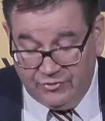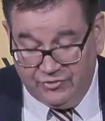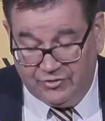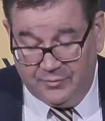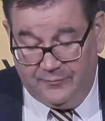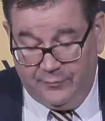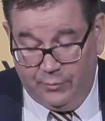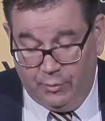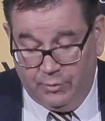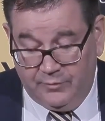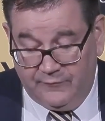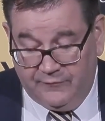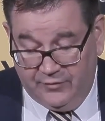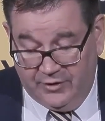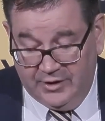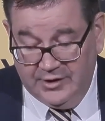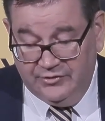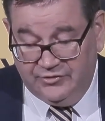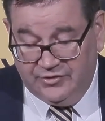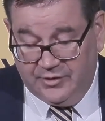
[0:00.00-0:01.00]
support for
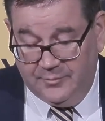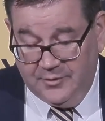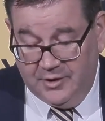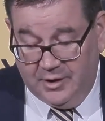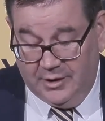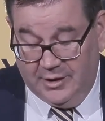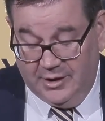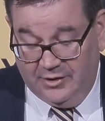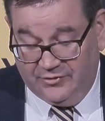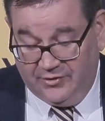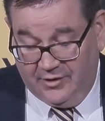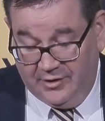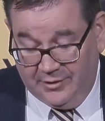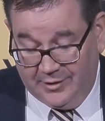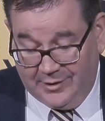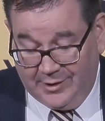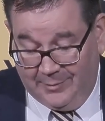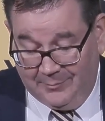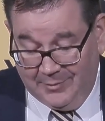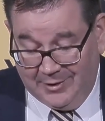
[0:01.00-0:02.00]
these communities in
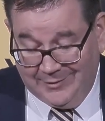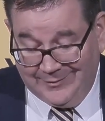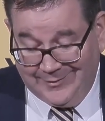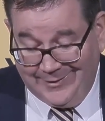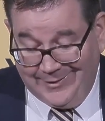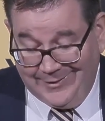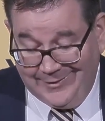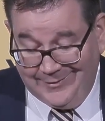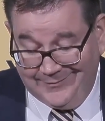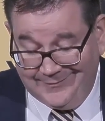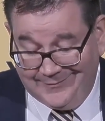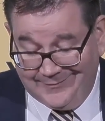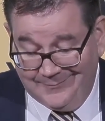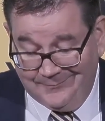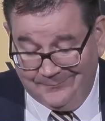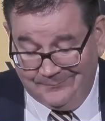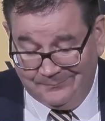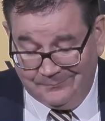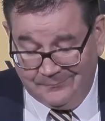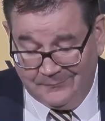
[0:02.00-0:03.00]
the coming days.
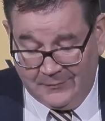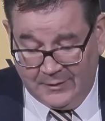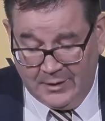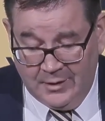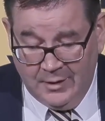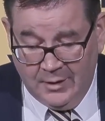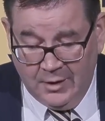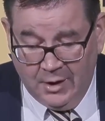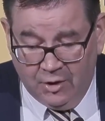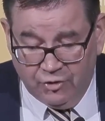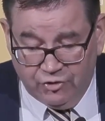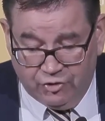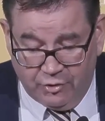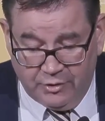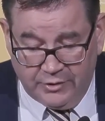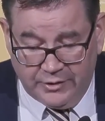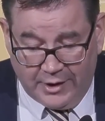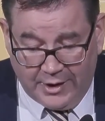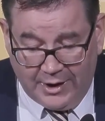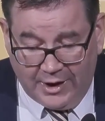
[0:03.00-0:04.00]

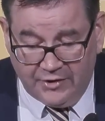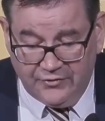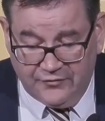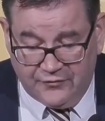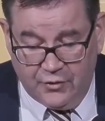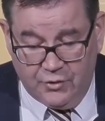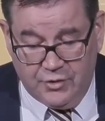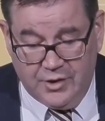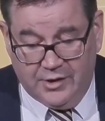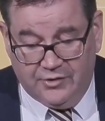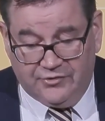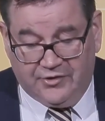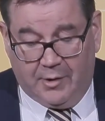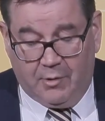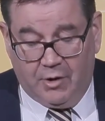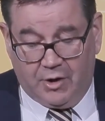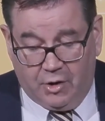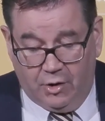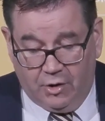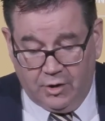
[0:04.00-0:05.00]
During the last few years,
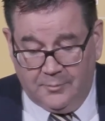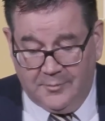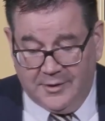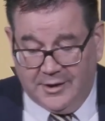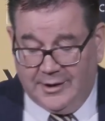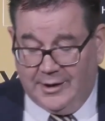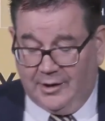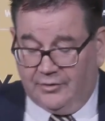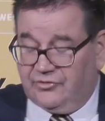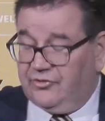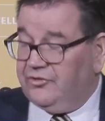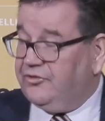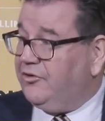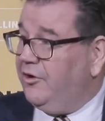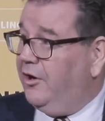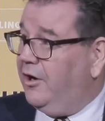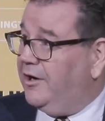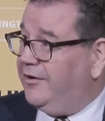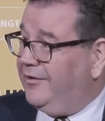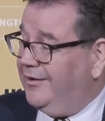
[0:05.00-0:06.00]
our economy and our
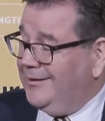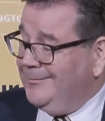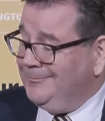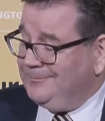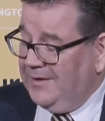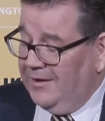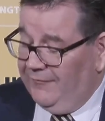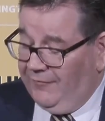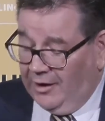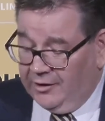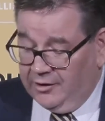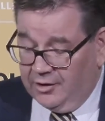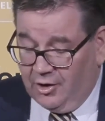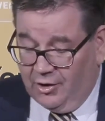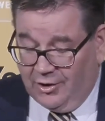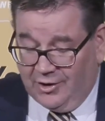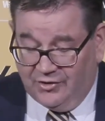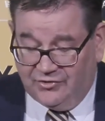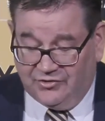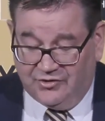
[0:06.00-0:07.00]
society have
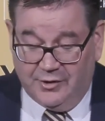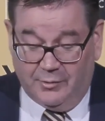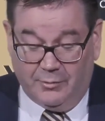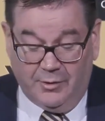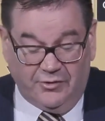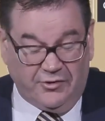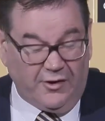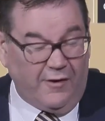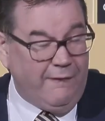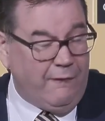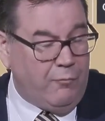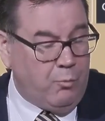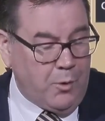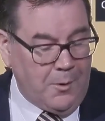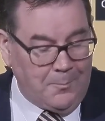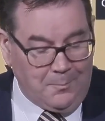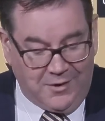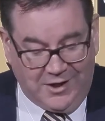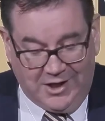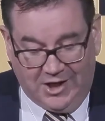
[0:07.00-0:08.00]
undergone a series of
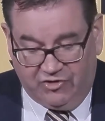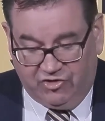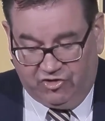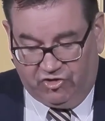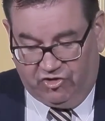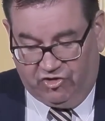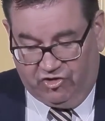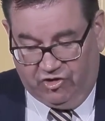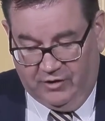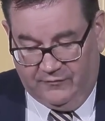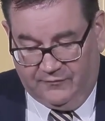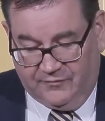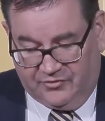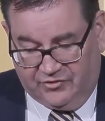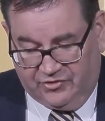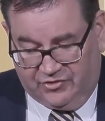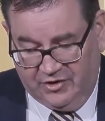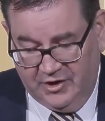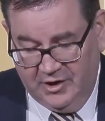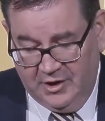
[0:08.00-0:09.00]
whiplash
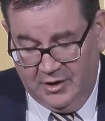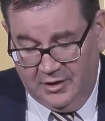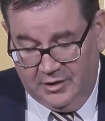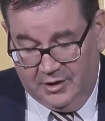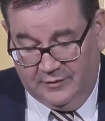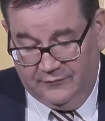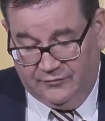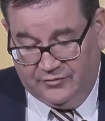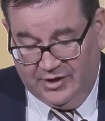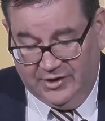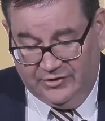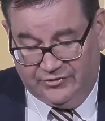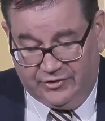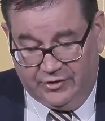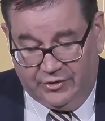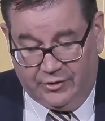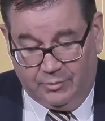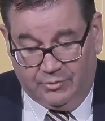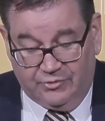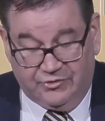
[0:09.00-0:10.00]
shifts that have
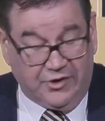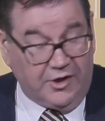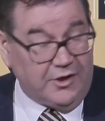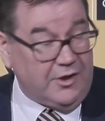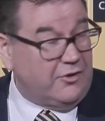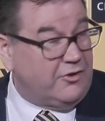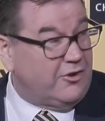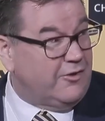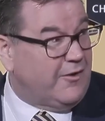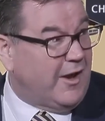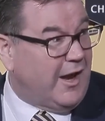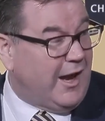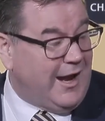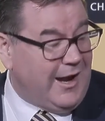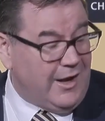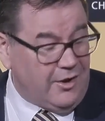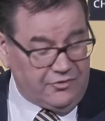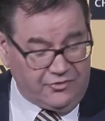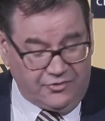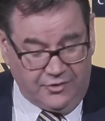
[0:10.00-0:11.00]
tested the resilience of our
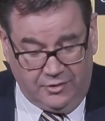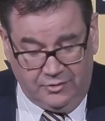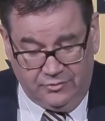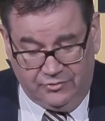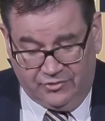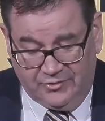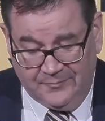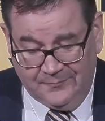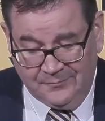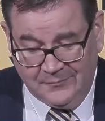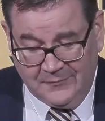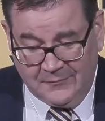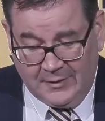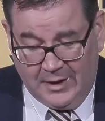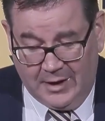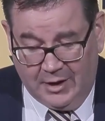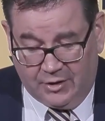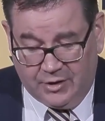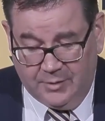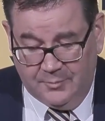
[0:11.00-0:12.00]
households,
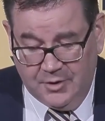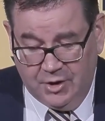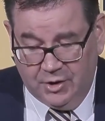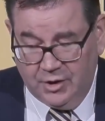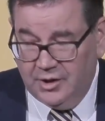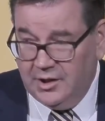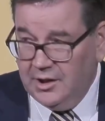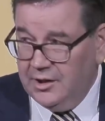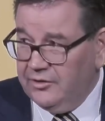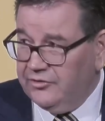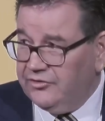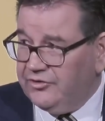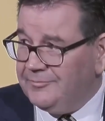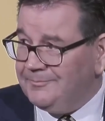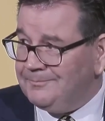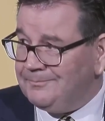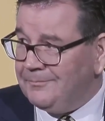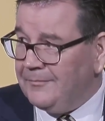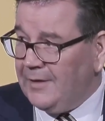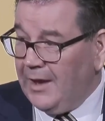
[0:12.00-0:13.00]
our communities,
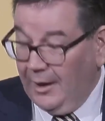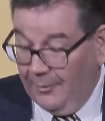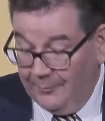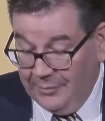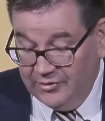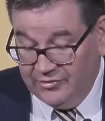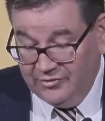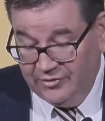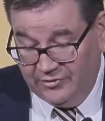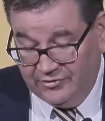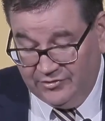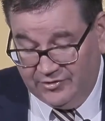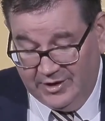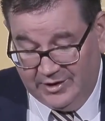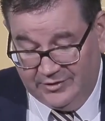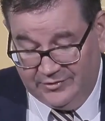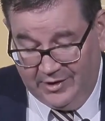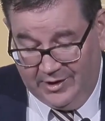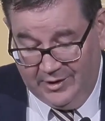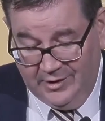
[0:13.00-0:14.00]
our business
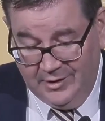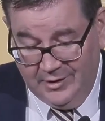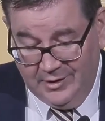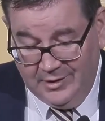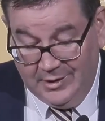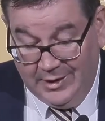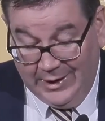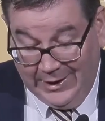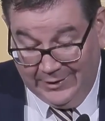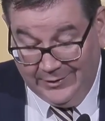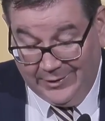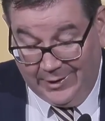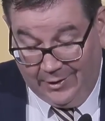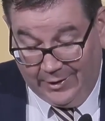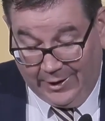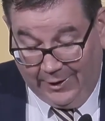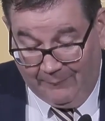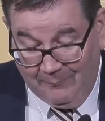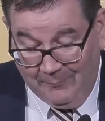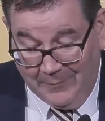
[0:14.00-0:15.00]
sector, and our
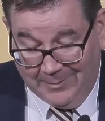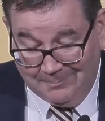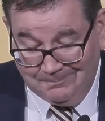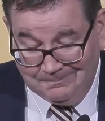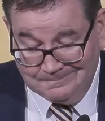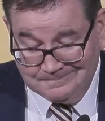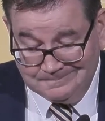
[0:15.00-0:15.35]
government.